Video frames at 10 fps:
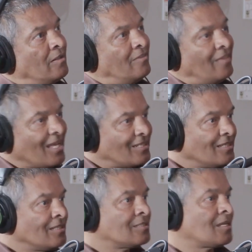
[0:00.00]
that
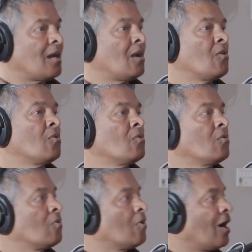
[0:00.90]
is
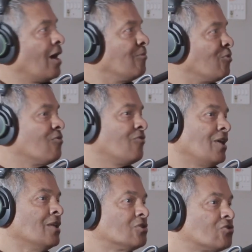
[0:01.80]
how I move
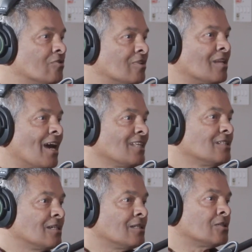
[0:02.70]
into the
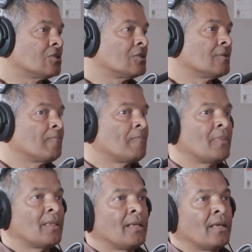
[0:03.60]
90s.
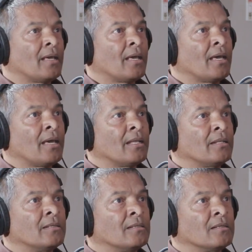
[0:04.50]

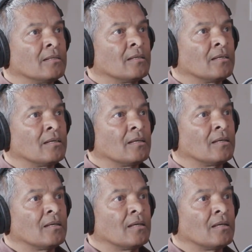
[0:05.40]
And
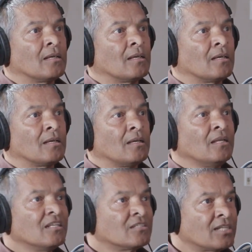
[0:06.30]

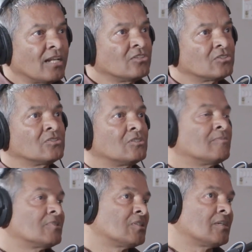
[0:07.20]
in intelligence
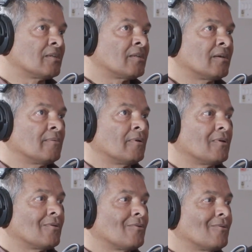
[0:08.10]
in particular,
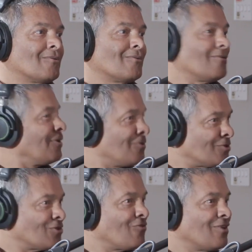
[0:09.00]
it
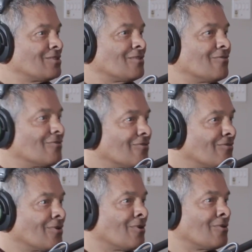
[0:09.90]
was
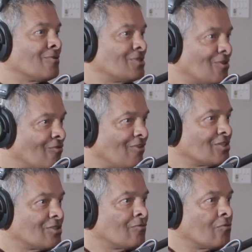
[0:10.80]
offensive. You know, it was an
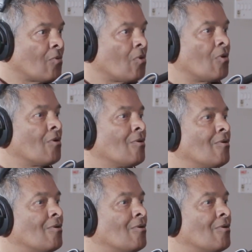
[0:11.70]
offensive war.